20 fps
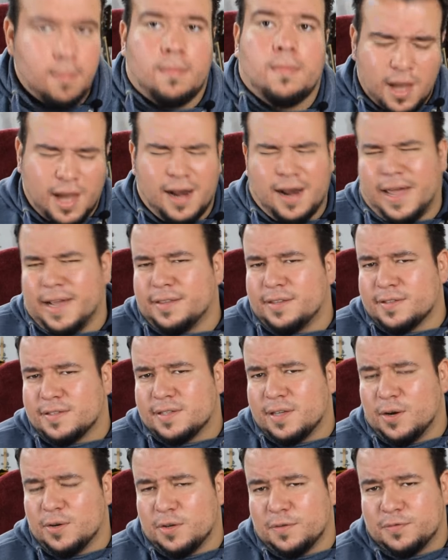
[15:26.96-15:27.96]
I like the
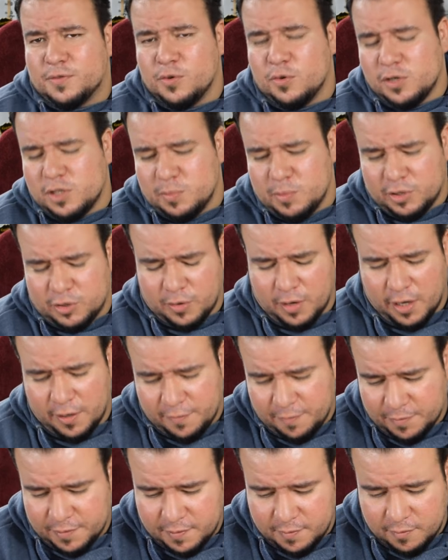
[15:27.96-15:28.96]
sound of the Ultimate Drive,
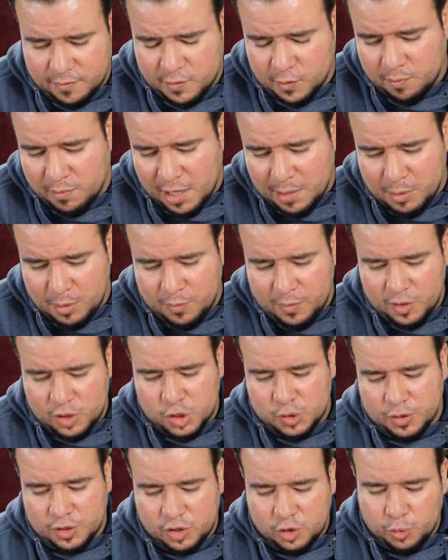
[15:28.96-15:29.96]
so maybe we
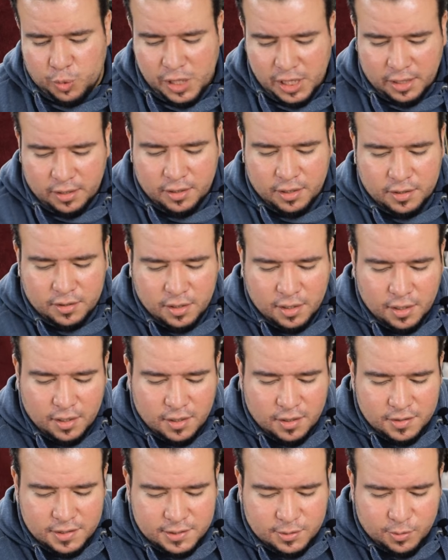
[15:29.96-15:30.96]
should tweak it
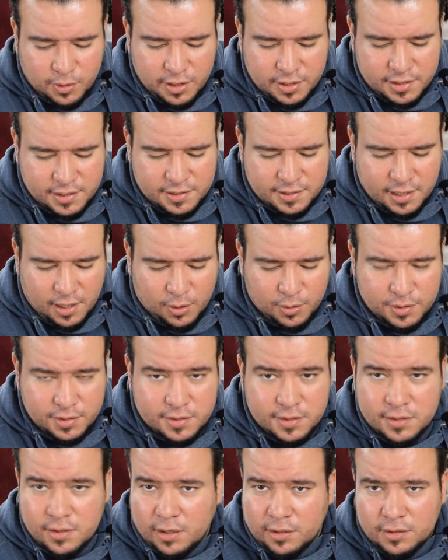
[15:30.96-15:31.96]
so it sounds
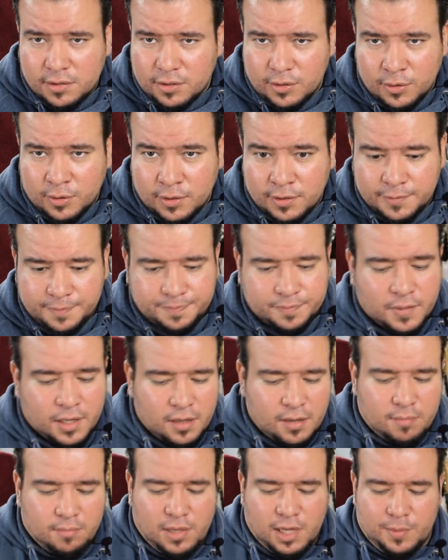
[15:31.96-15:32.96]
not good.
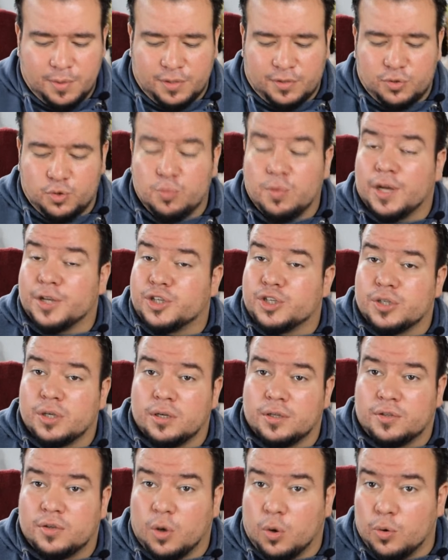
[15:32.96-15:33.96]
Maybe too much
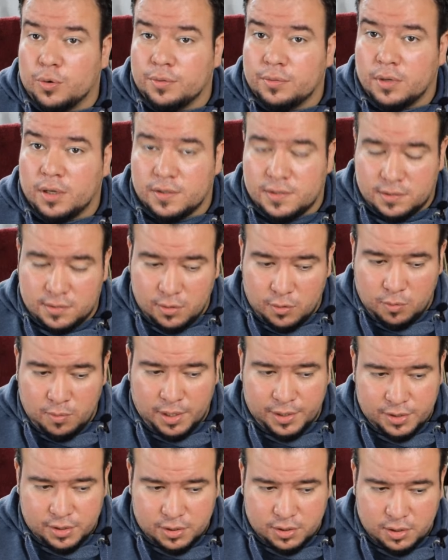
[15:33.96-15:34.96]
tone,
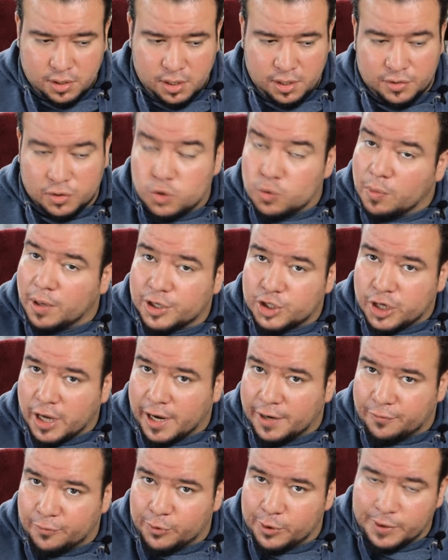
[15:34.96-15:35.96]
too much
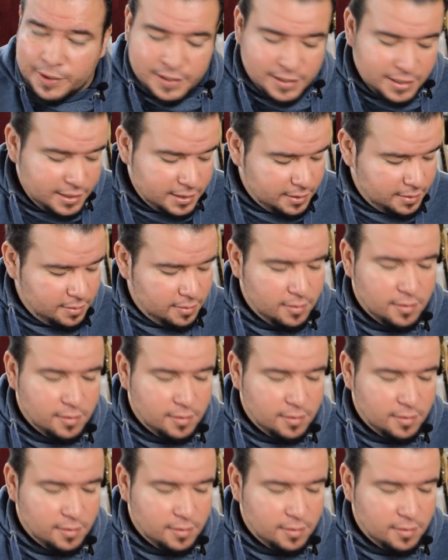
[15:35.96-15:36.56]
high frequencies.